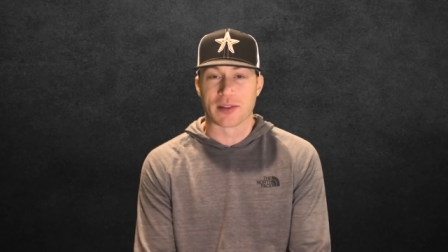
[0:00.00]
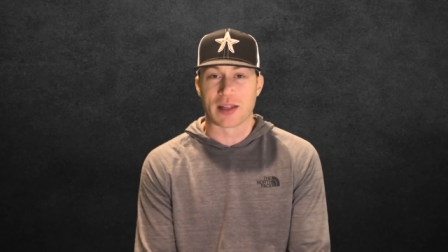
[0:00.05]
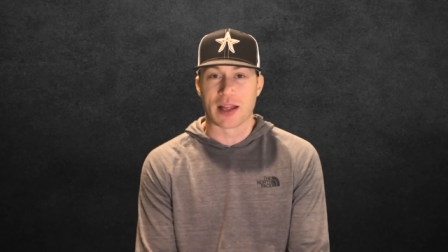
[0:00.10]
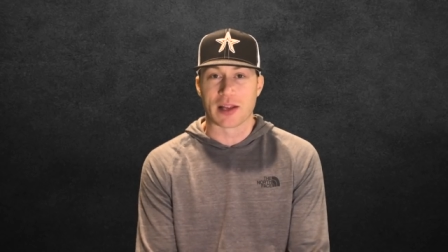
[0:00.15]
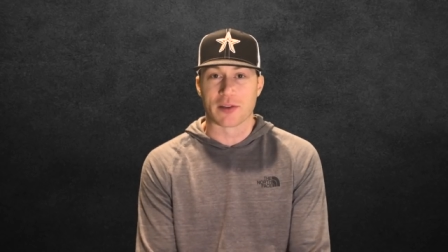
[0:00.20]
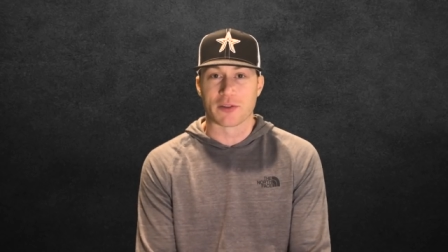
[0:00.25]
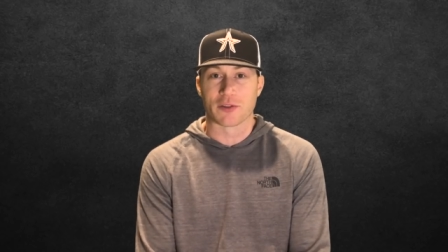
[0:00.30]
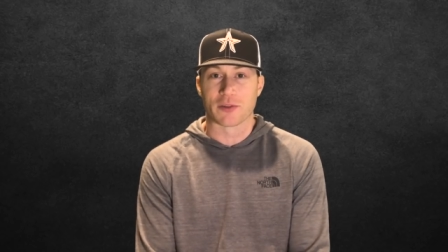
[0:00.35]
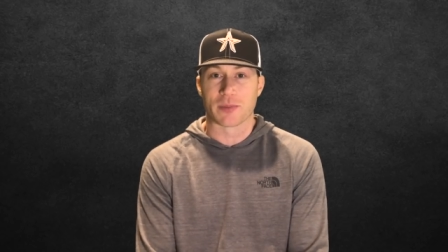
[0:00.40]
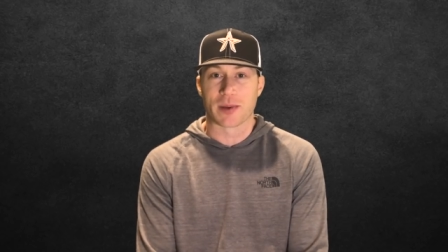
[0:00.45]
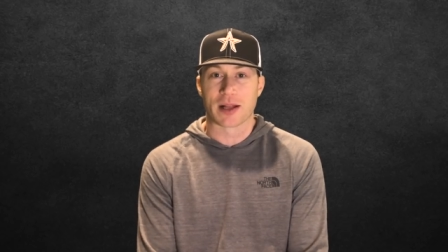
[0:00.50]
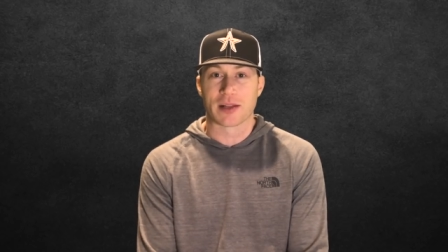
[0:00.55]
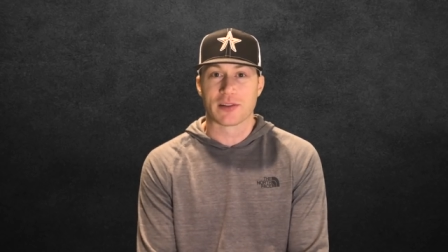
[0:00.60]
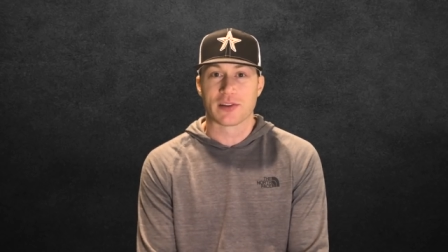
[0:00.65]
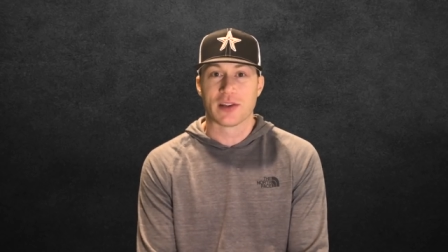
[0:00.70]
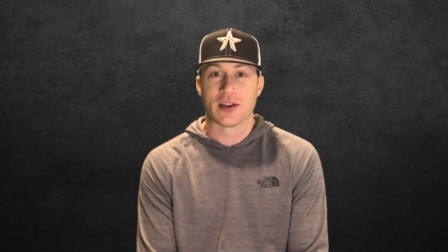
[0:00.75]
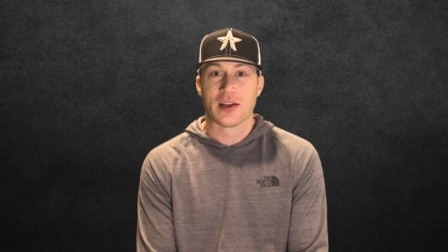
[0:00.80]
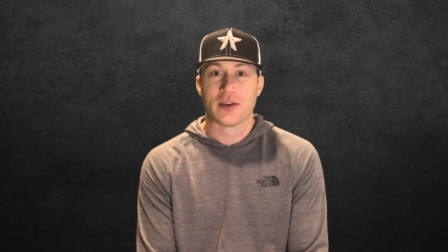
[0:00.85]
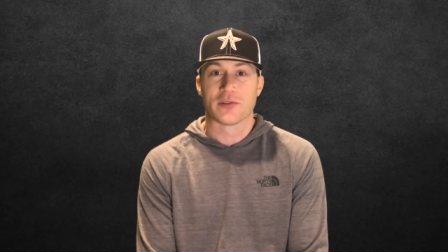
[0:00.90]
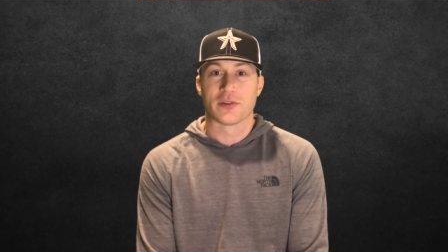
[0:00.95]
Thank you so
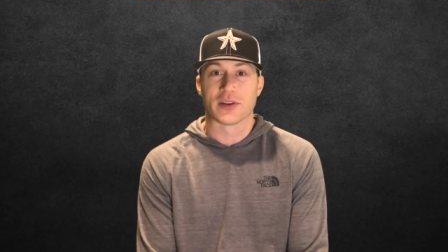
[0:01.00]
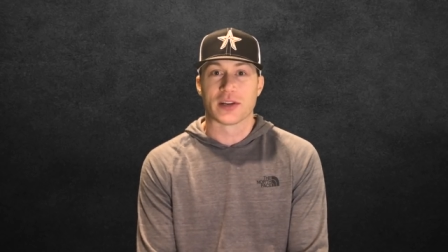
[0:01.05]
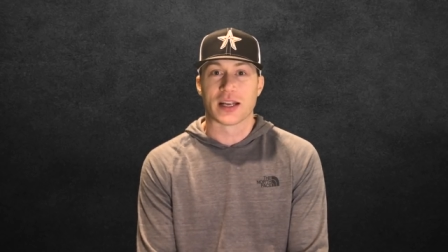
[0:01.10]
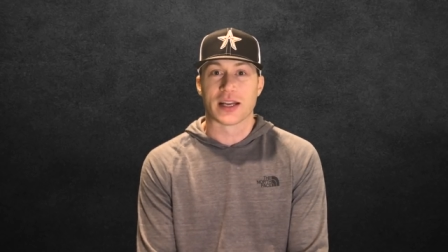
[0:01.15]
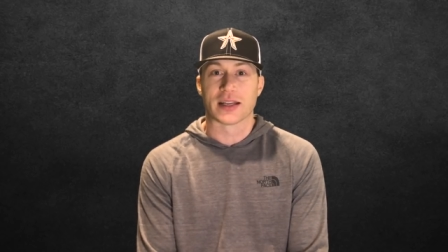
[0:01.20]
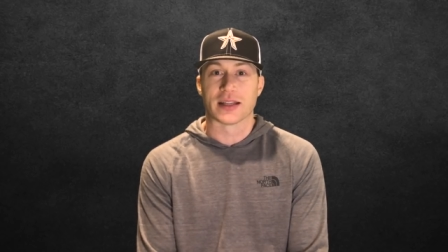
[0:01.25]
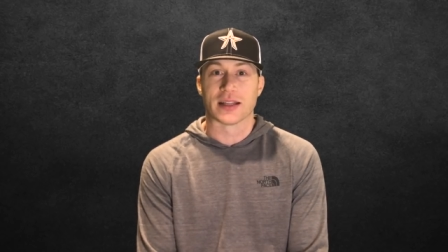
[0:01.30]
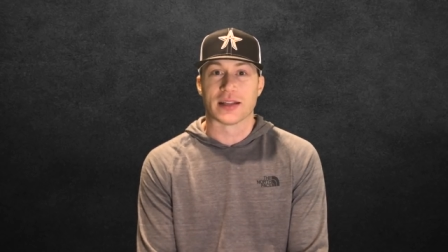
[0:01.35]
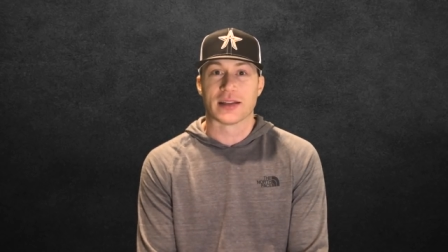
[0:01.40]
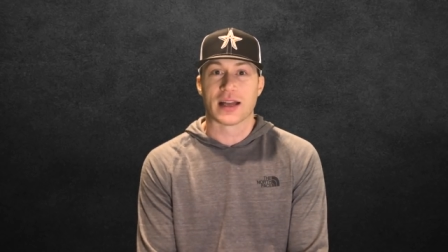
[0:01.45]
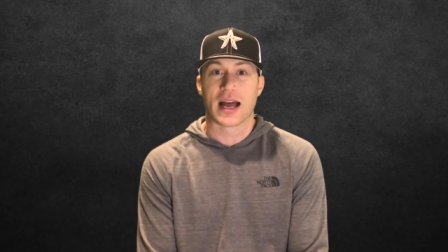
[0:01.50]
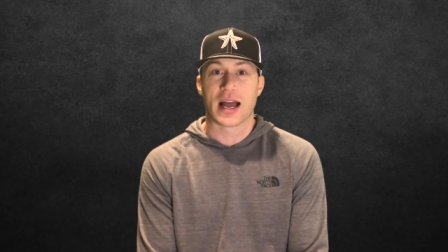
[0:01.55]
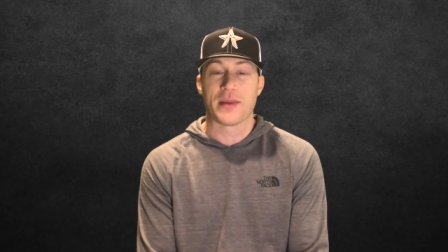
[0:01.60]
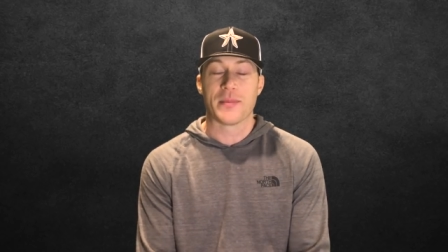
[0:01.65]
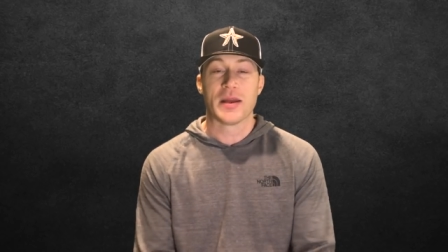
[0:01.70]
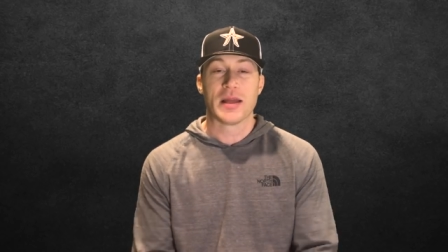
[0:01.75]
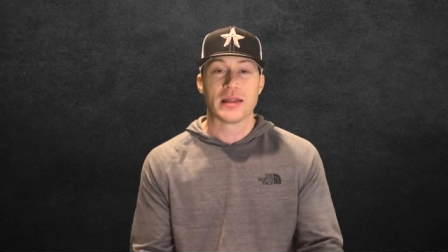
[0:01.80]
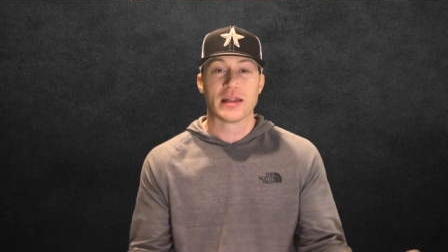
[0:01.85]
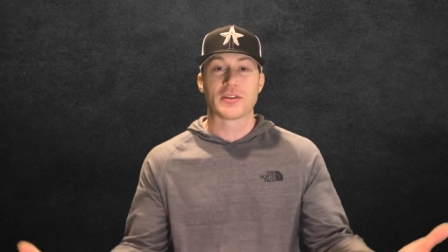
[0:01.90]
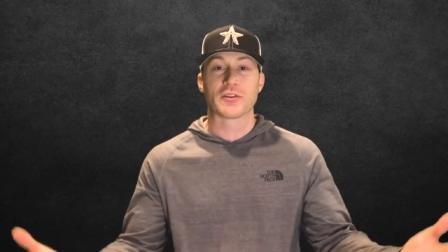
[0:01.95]
much for taking the time.
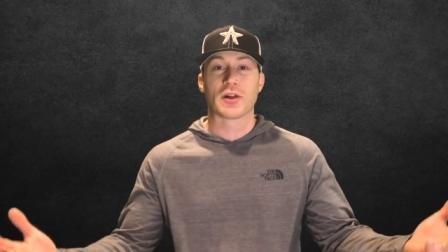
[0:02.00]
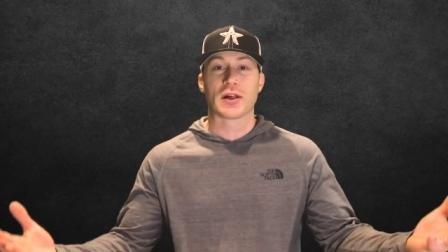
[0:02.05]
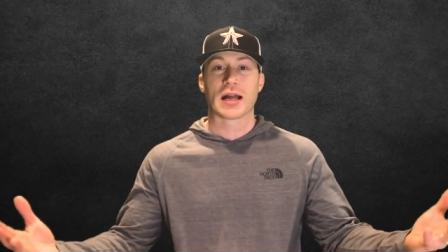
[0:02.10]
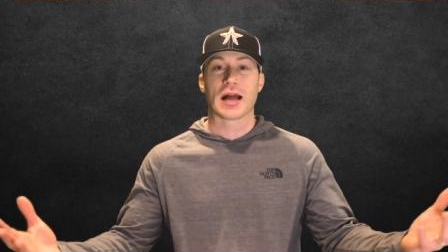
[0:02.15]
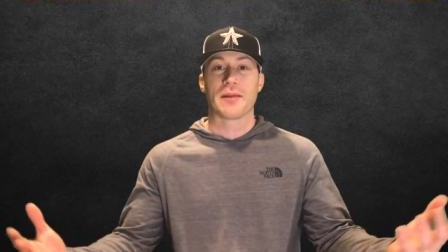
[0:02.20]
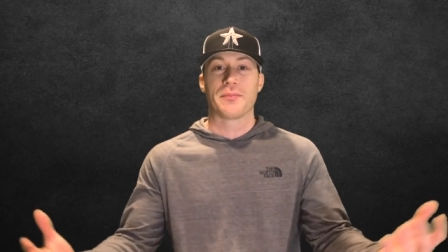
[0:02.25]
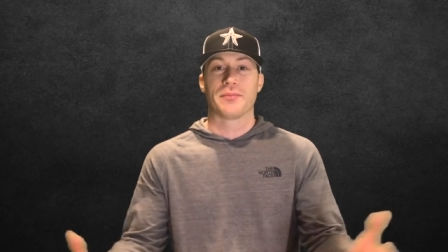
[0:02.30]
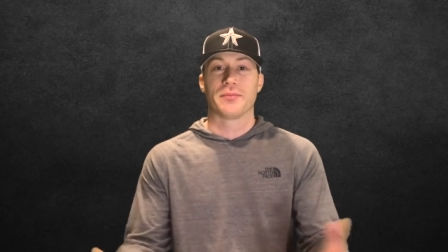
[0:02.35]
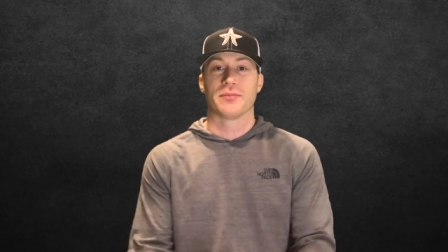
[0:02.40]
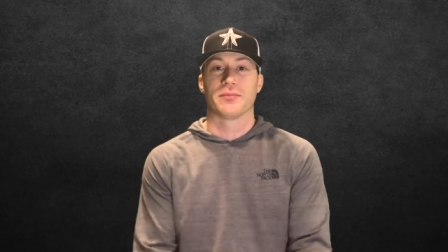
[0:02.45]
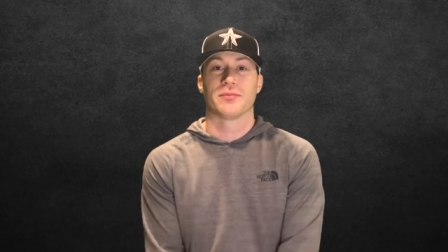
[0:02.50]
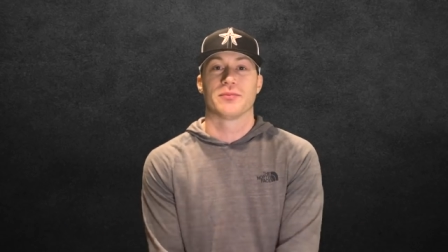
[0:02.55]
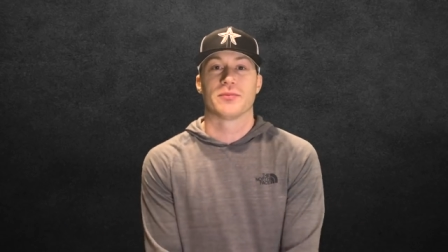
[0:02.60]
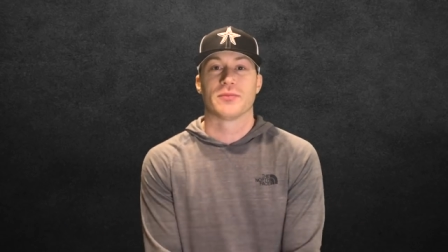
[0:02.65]
That's all I got.